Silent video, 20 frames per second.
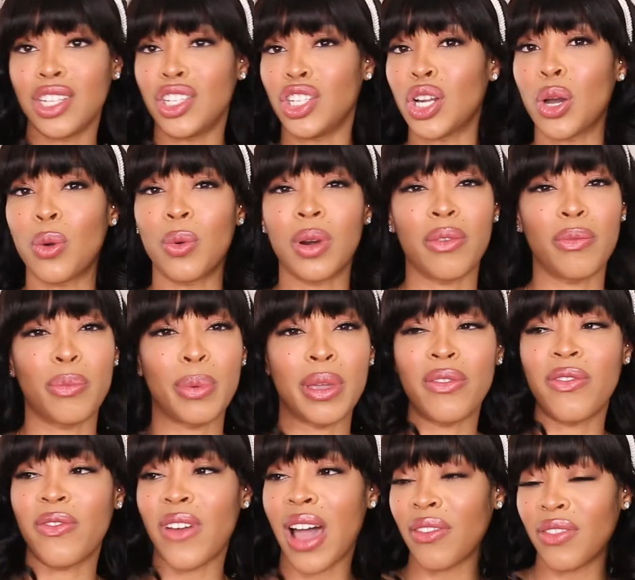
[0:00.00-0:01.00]
You don't want to be
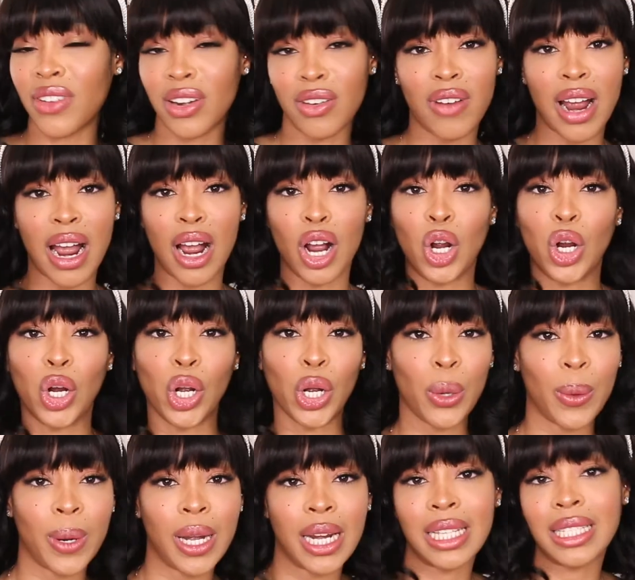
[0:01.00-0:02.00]
faffing around
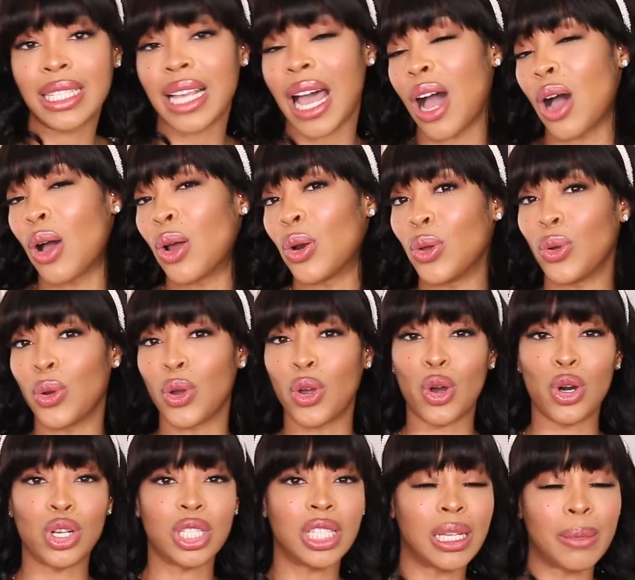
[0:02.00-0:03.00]
gluing it down or
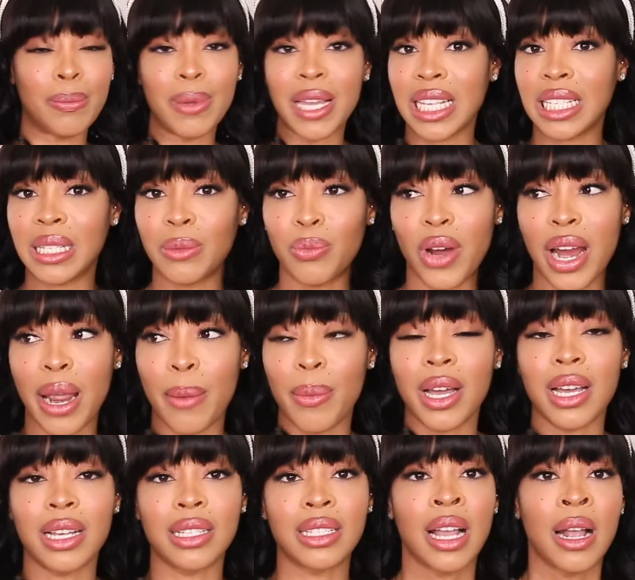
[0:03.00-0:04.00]
got to be spray,
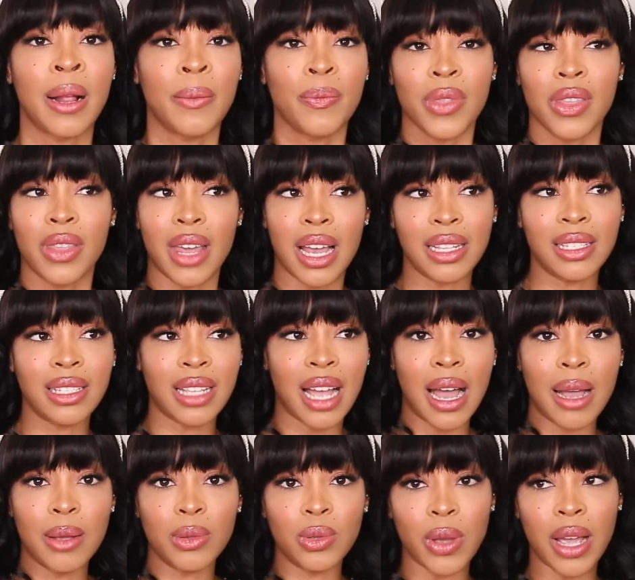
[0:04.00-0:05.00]
because there's
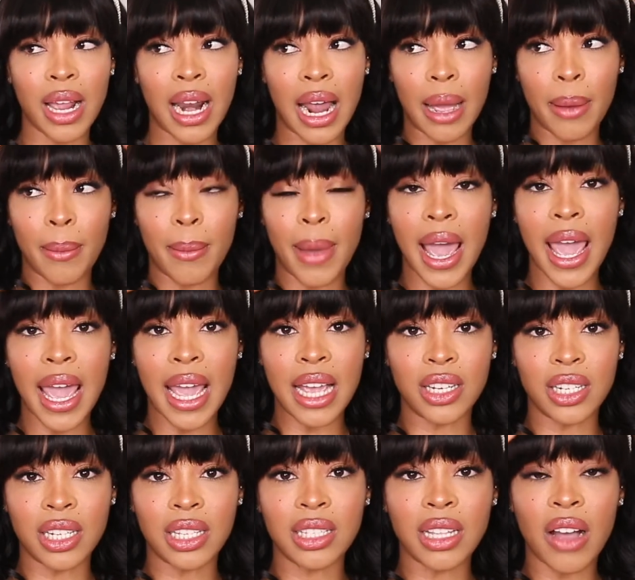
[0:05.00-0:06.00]
times where like my
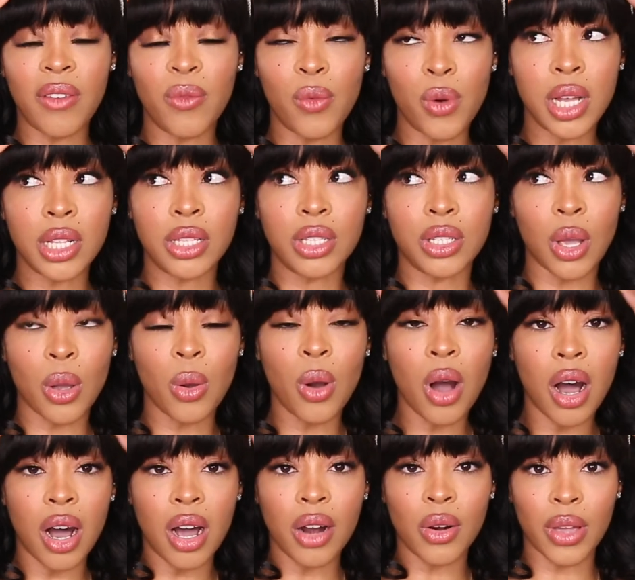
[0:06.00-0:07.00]
edges, I've worked so
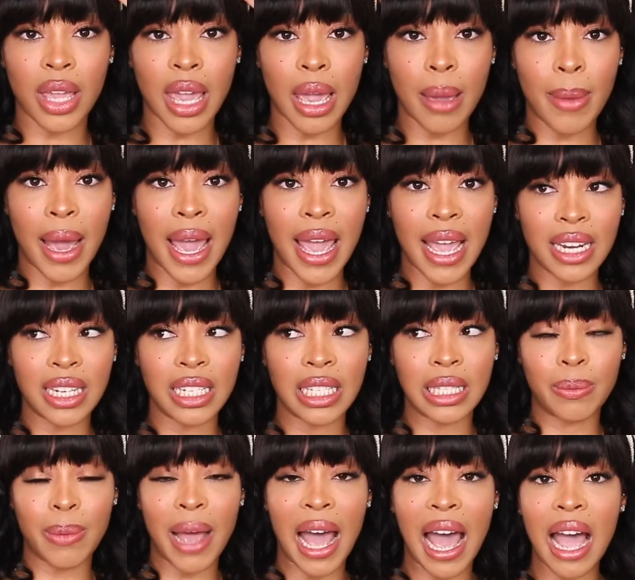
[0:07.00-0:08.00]
hard on getting my edges
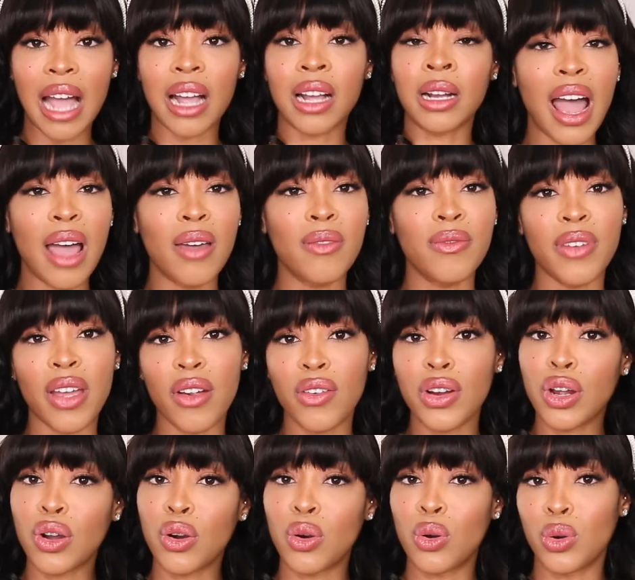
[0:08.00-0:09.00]
back. I'm
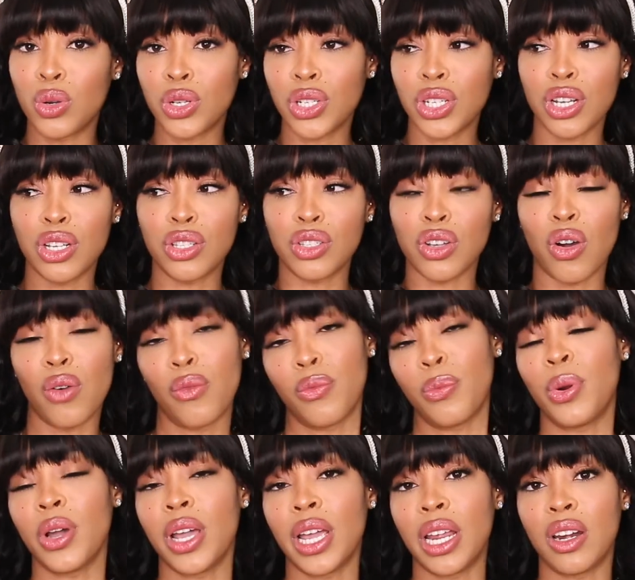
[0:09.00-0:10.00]
very cautious of
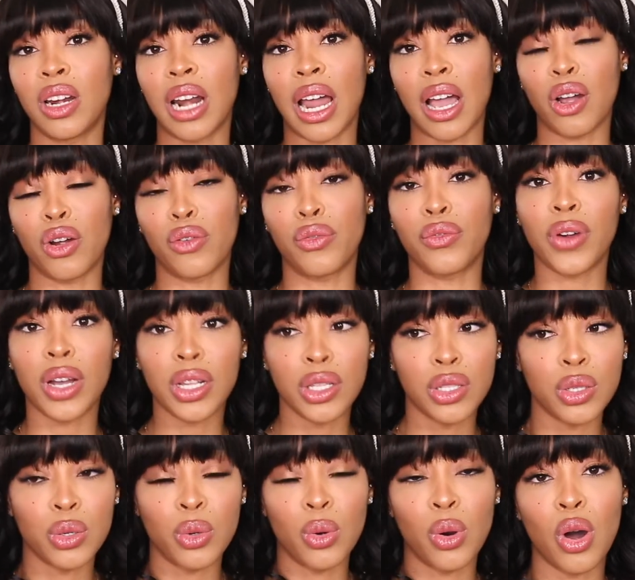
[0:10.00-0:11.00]
putting like a
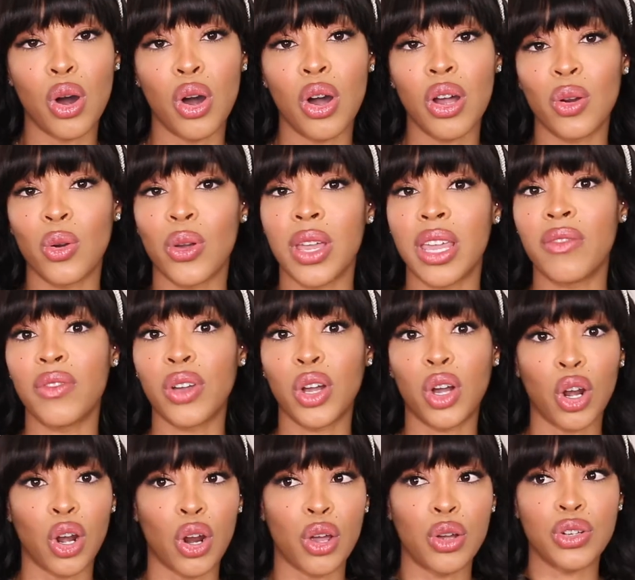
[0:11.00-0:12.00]
frontal on, or even
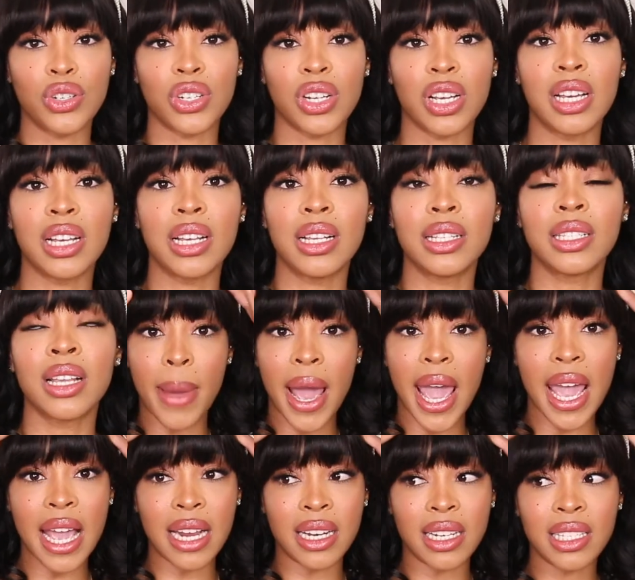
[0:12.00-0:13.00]
closures. My
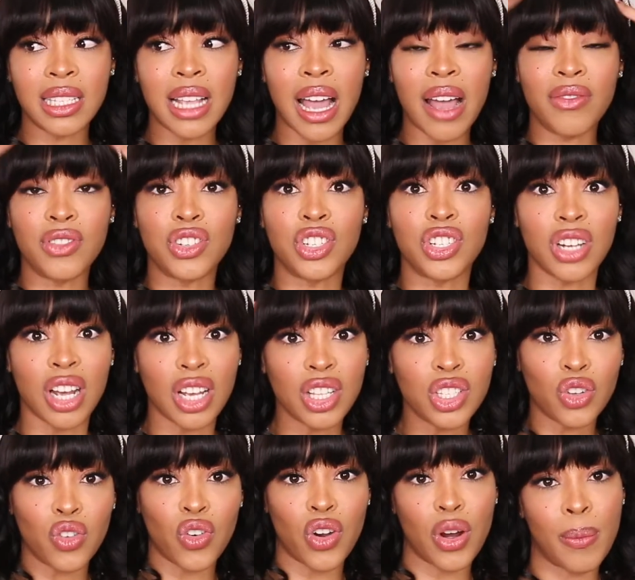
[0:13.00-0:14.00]
edges have
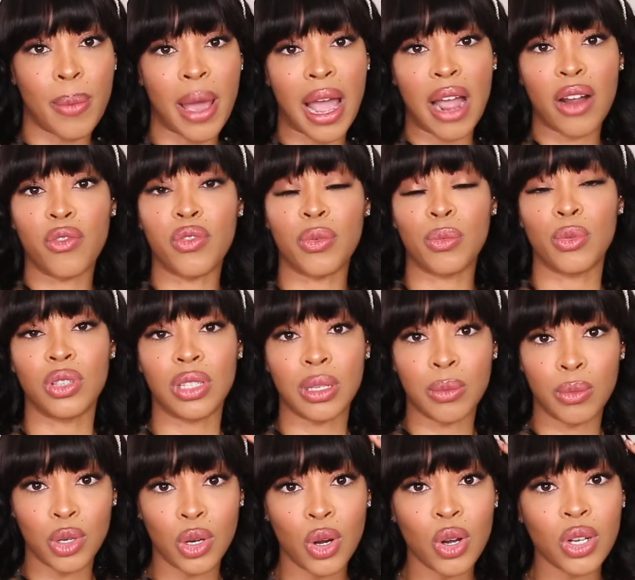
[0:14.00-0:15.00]
just grown back from using
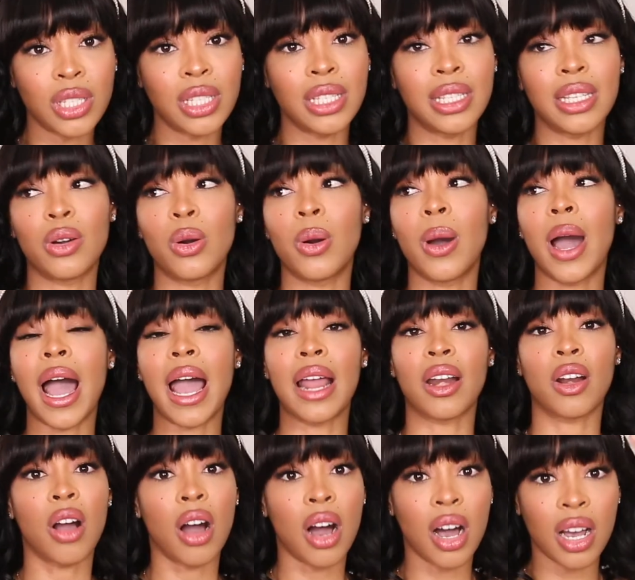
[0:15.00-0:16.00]
minoxidil
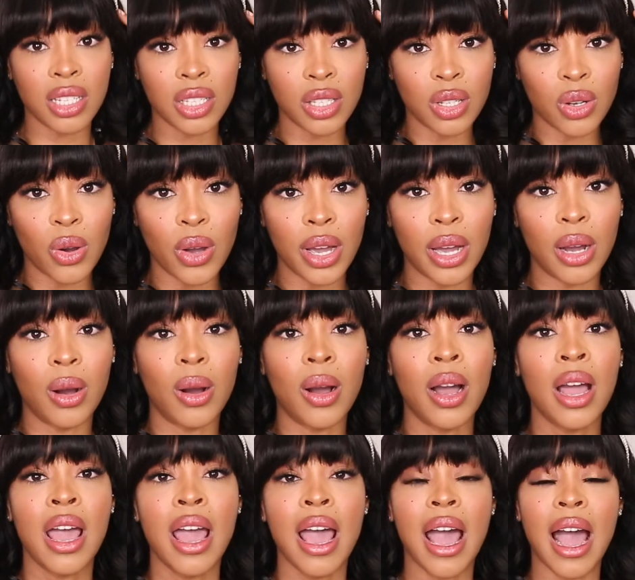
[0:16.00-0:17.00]
and castor oil,
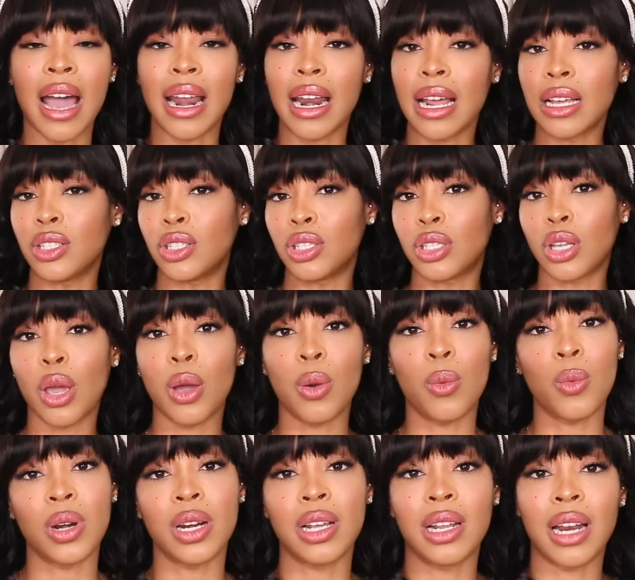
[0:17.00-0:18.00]
and I don't
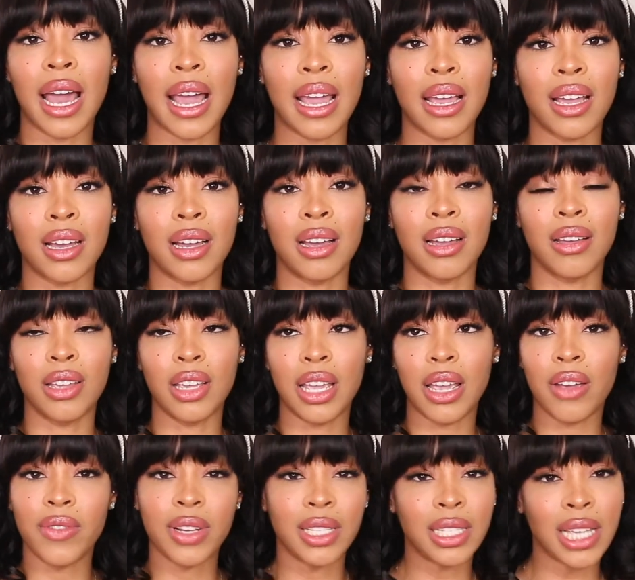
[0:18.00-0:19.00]
want to like
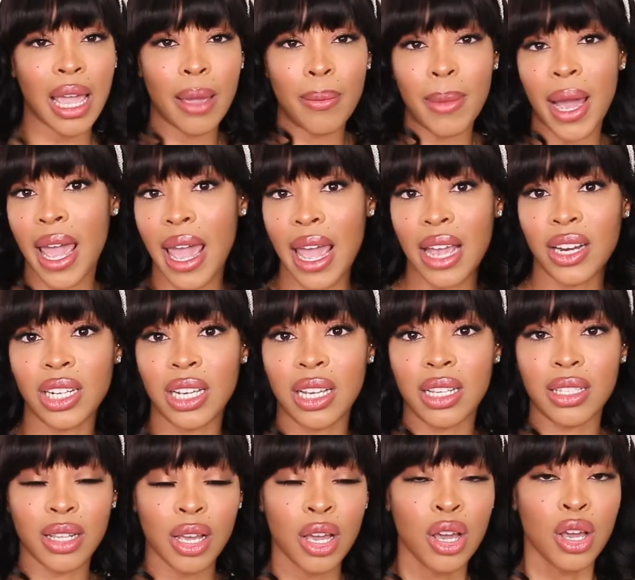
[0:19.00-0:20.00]
irritate my
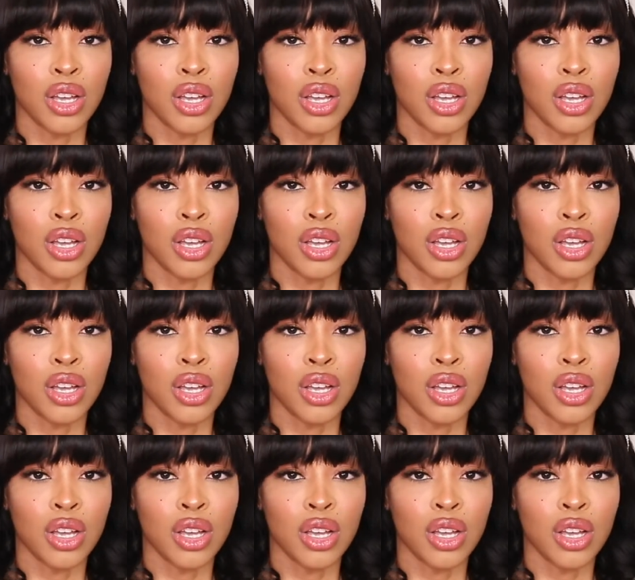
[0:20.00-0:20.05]
edges.